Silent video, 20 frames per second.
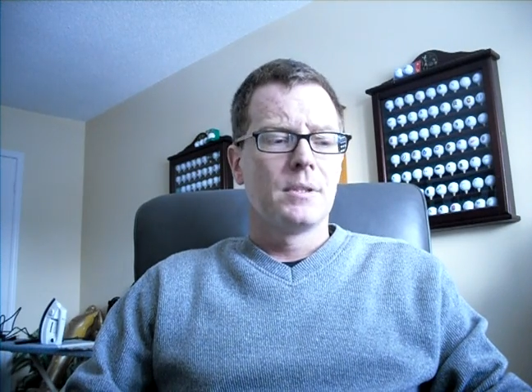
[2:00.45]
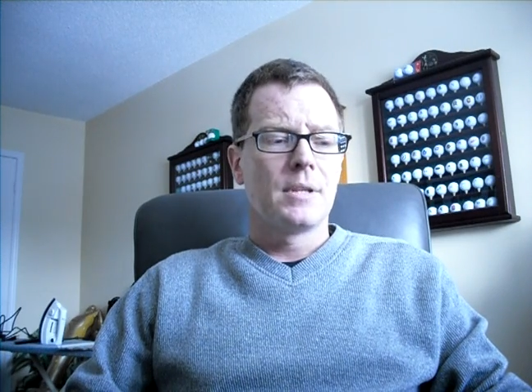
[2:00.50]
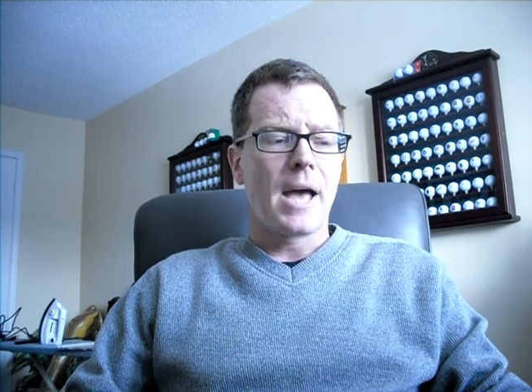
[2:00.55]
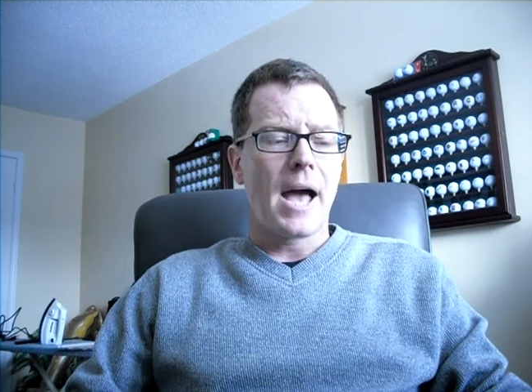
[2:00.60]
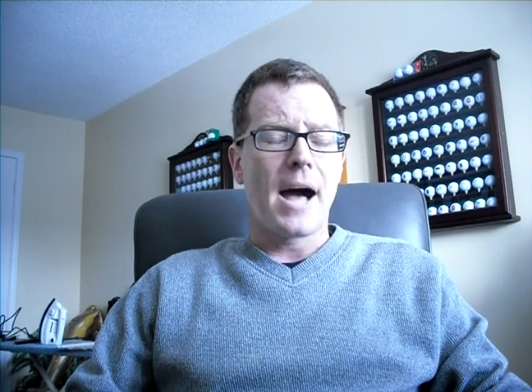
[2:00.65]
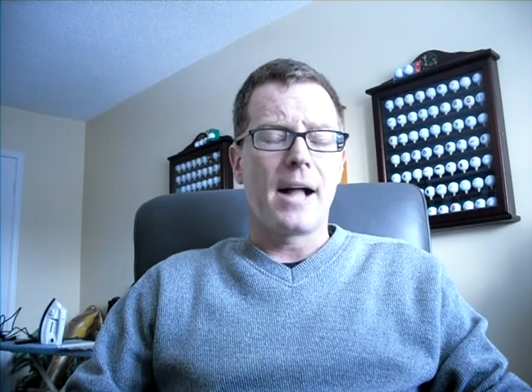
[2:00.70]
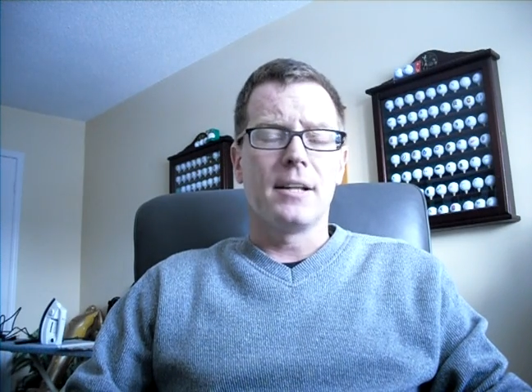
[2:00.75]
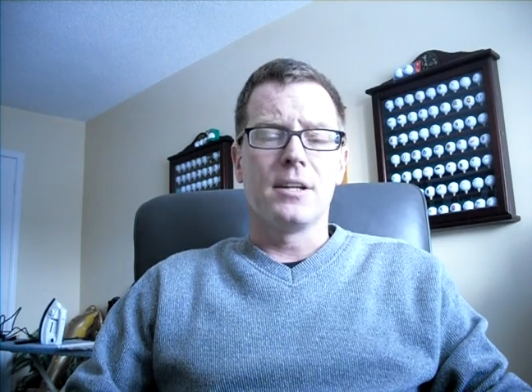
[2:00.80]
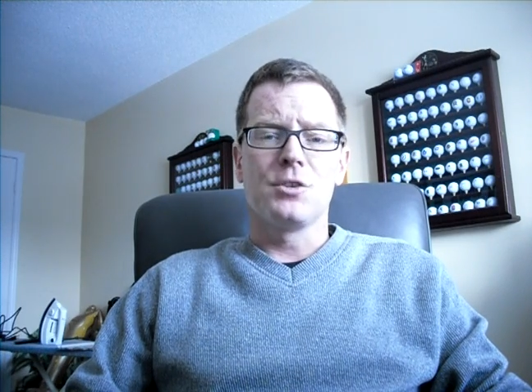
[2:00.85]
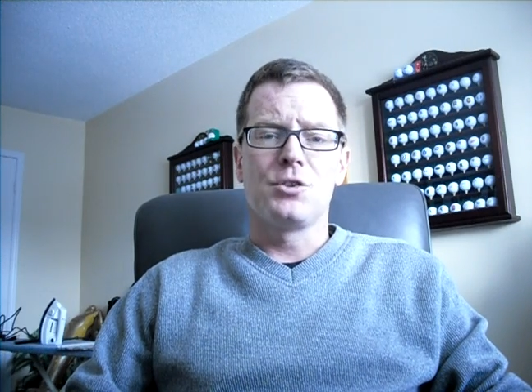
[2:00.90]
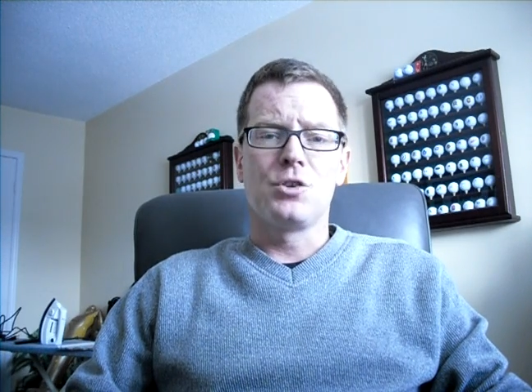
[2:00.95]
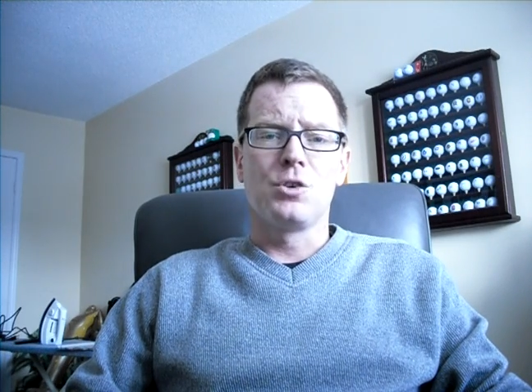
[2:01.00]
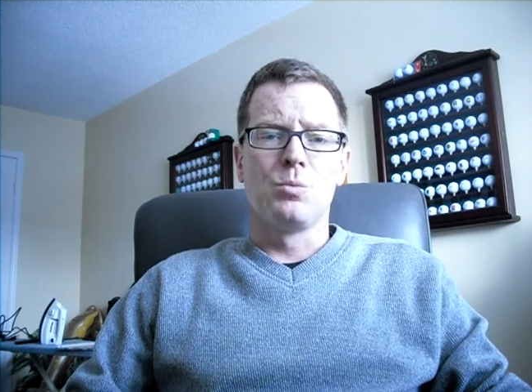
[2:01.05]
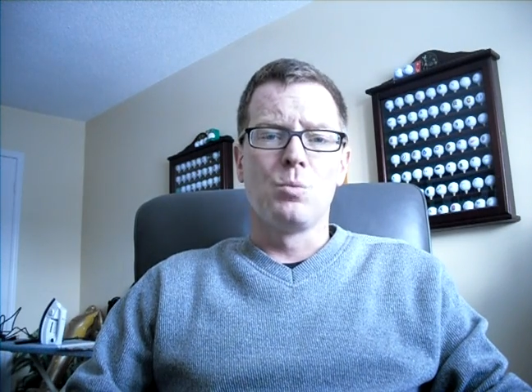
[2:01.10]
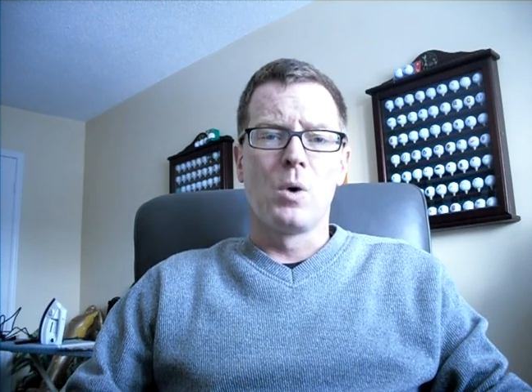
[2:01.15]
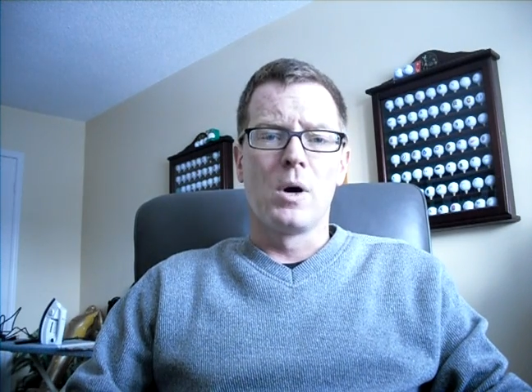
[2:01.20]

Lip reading: Alice in